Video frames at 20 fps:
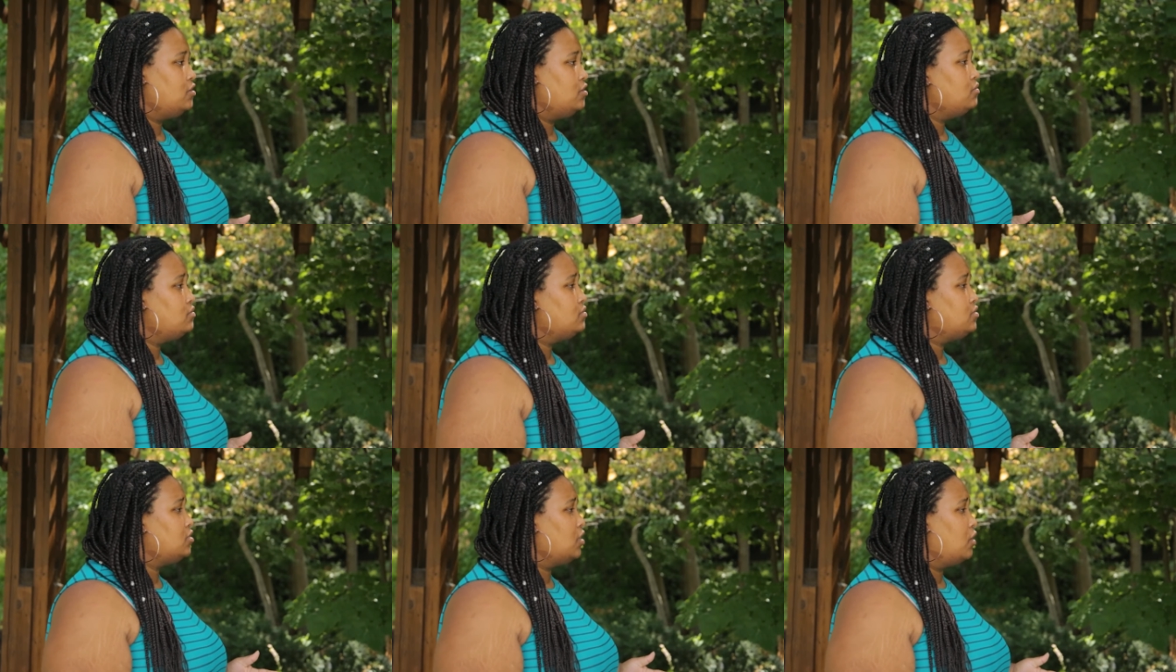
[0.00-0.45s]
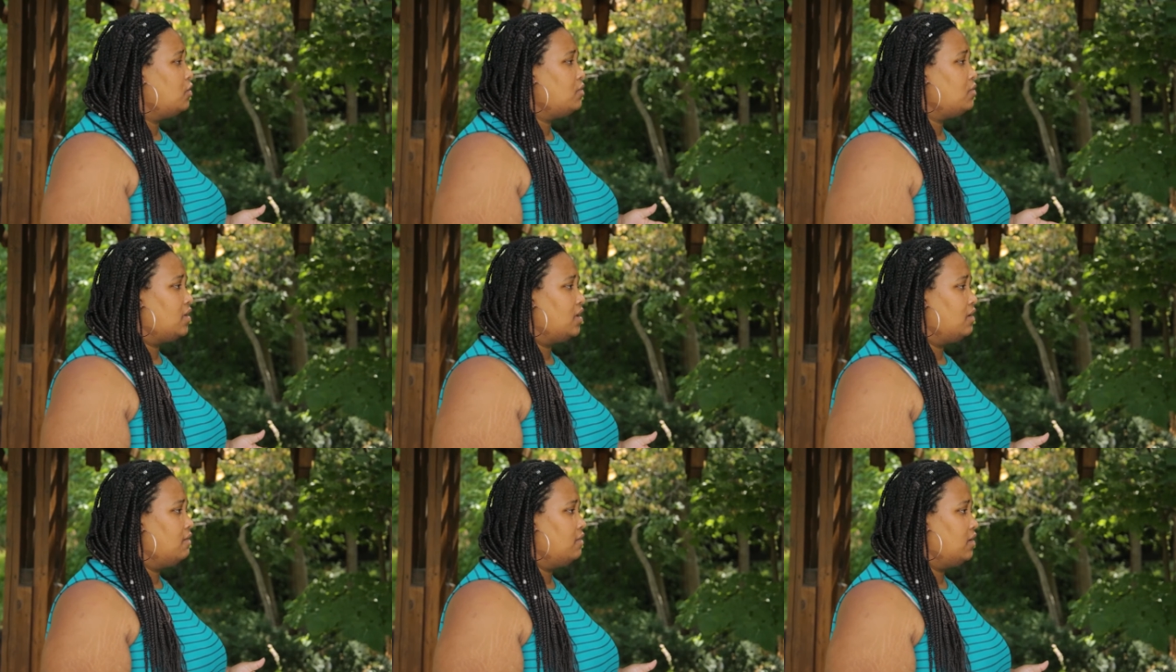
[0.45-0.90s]
You
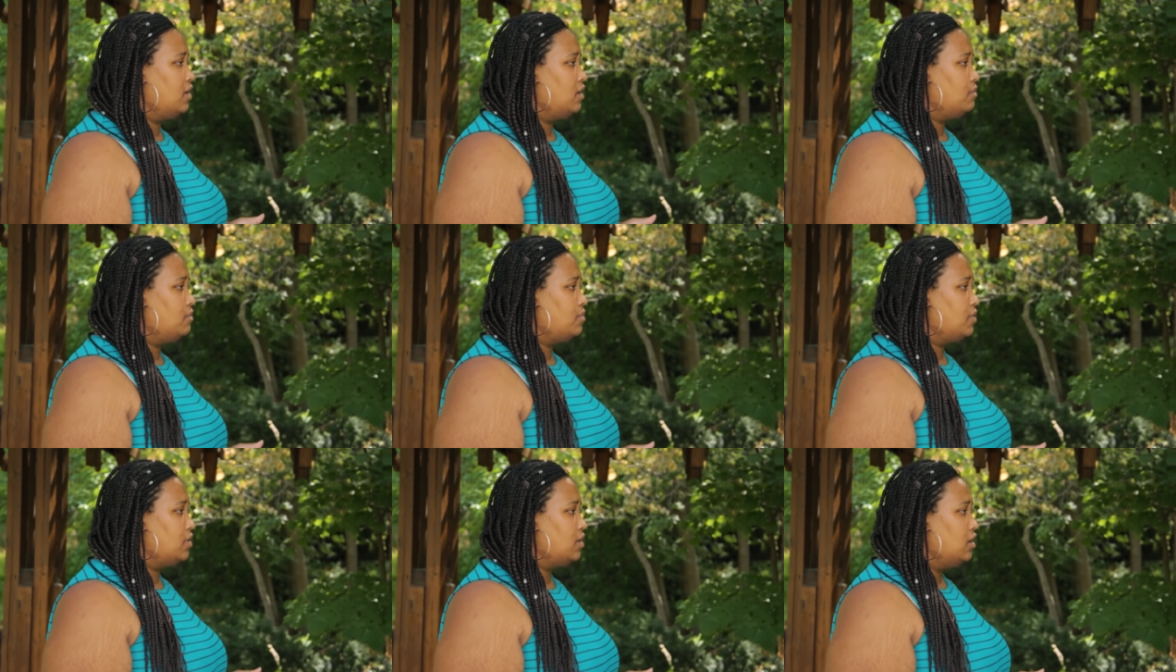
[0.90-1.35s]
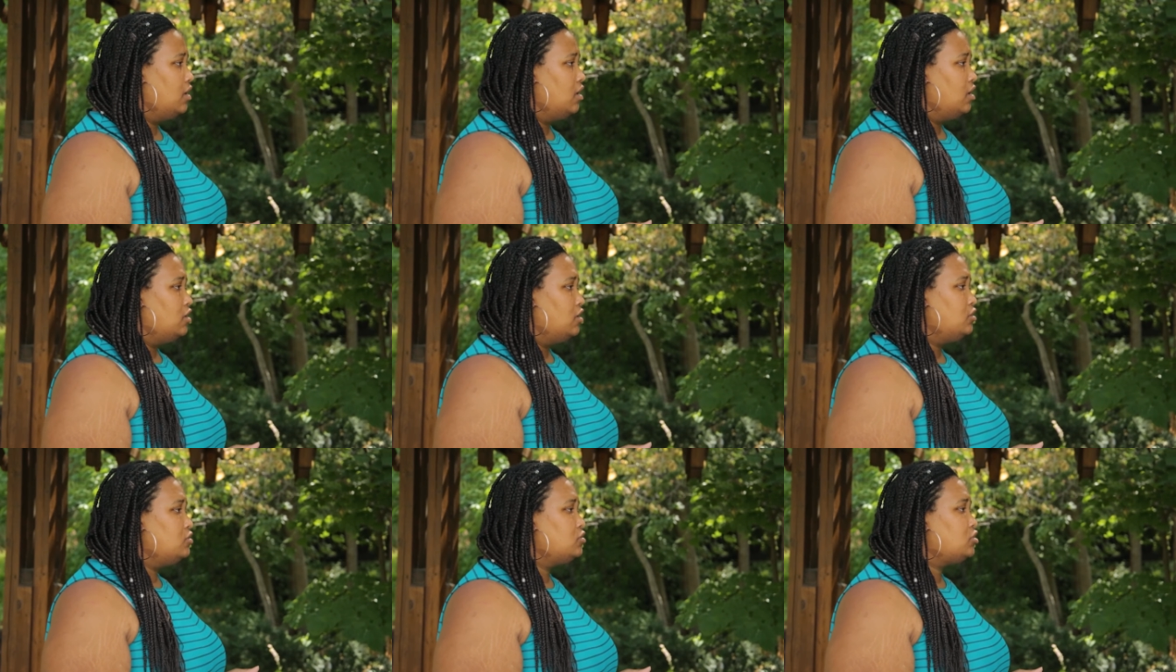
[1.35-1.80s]
don't give up.
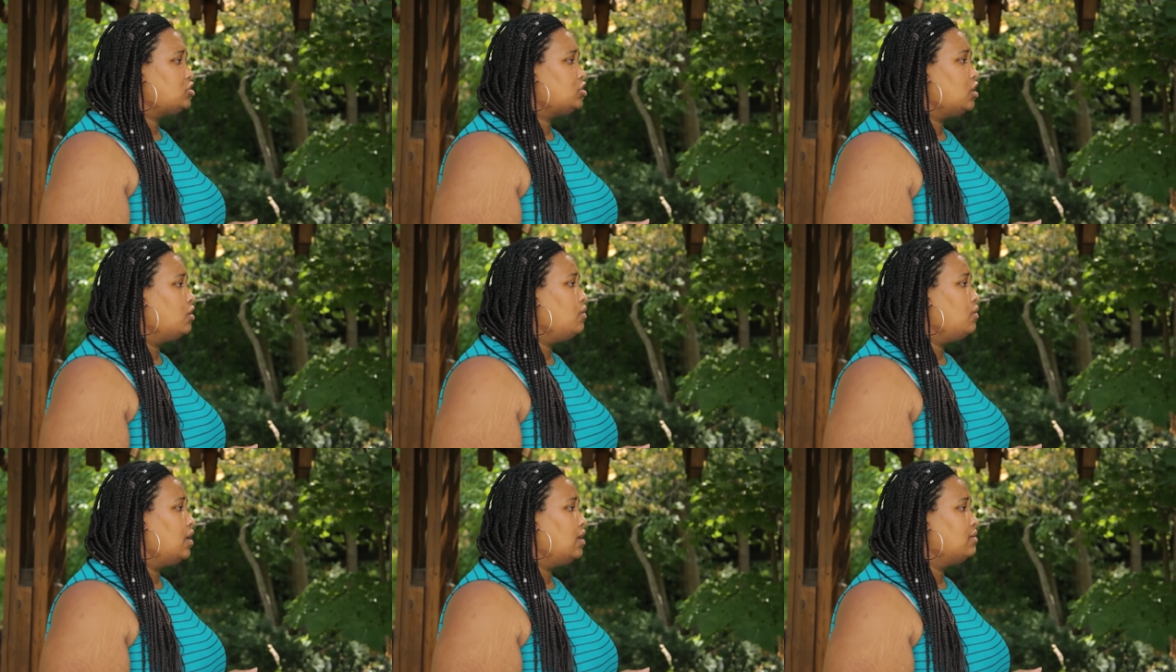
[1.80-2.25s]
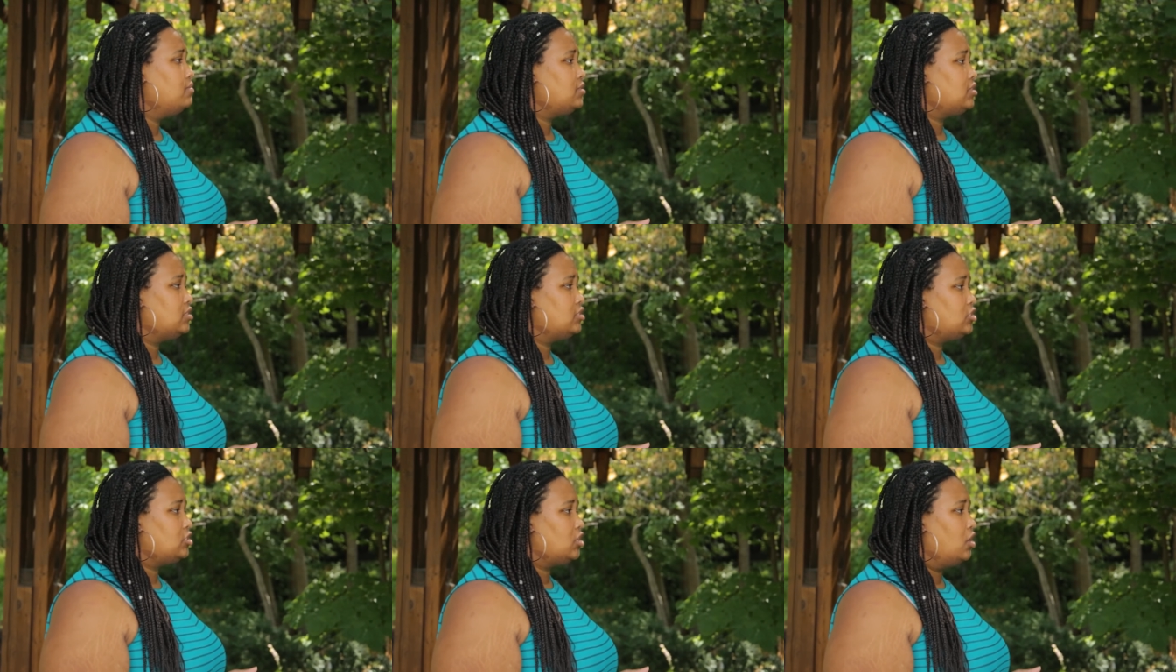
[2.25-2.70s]
You show up
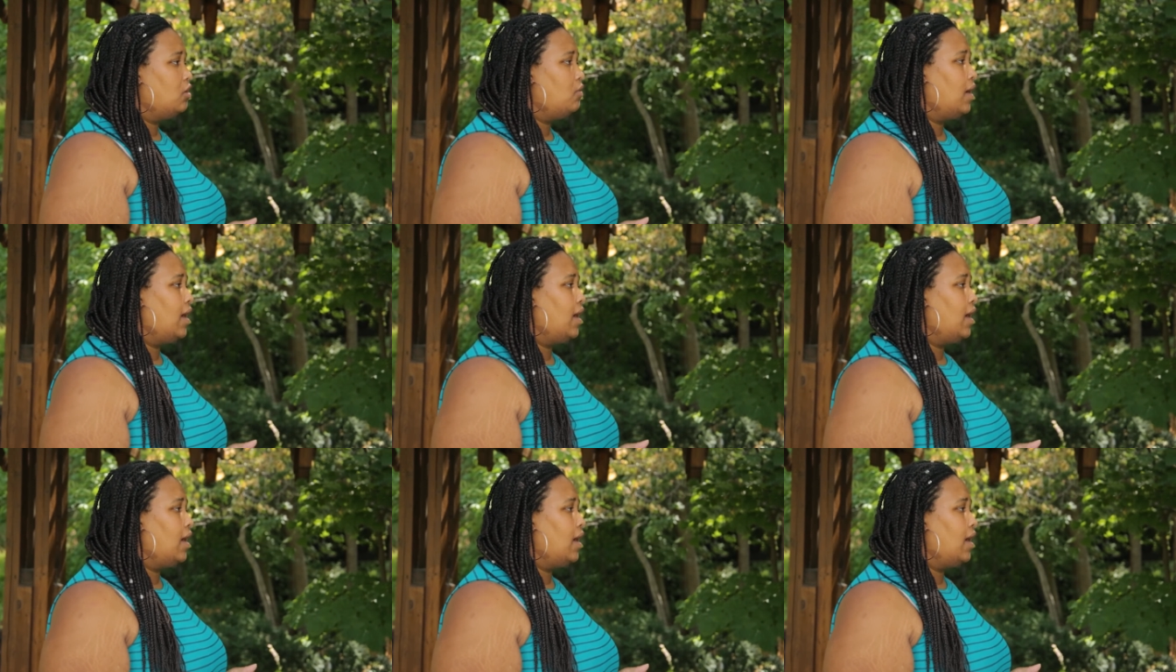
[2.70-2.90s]
to show